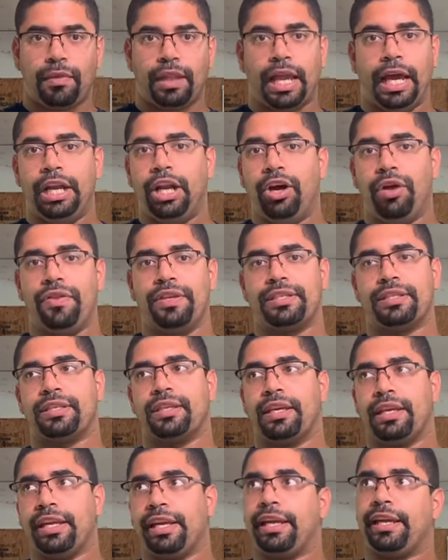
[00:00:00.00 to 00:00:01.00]
I know this
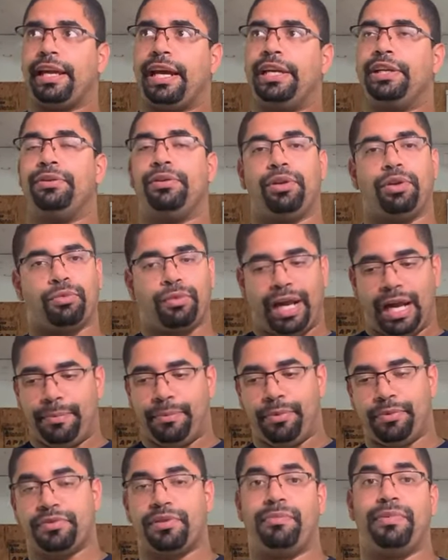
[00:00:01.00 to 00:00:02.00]
can get kind of a little
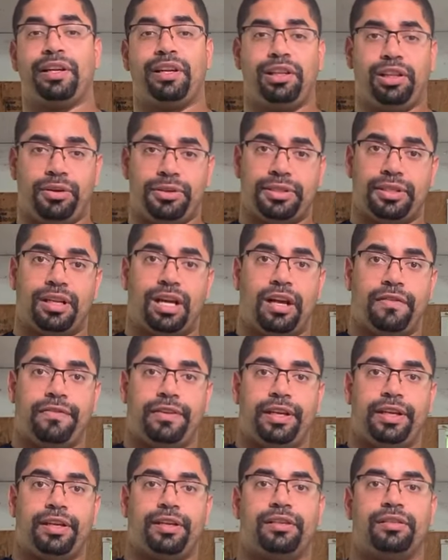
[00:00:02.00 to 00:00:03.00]
ramble, so I'm gonna close it off
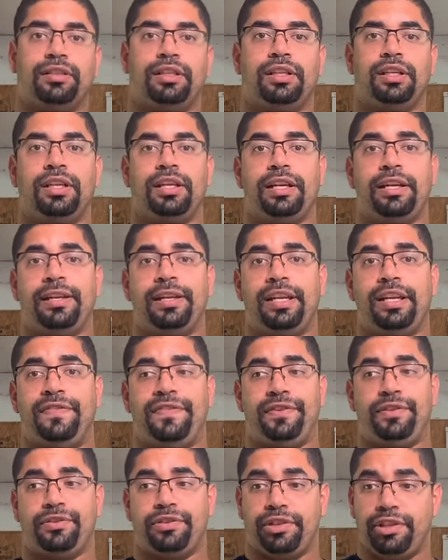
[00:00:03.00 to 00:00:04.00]
here. If
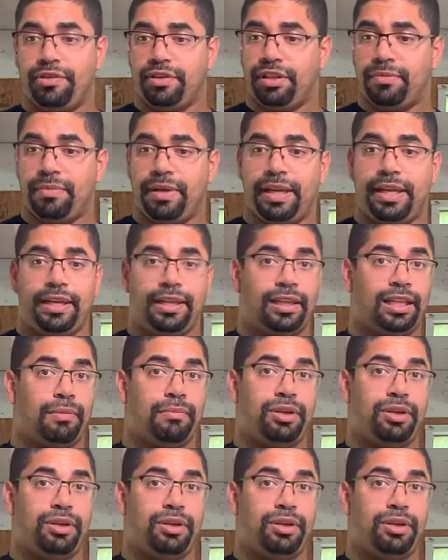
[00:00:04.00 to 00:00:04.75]
you agree with me, let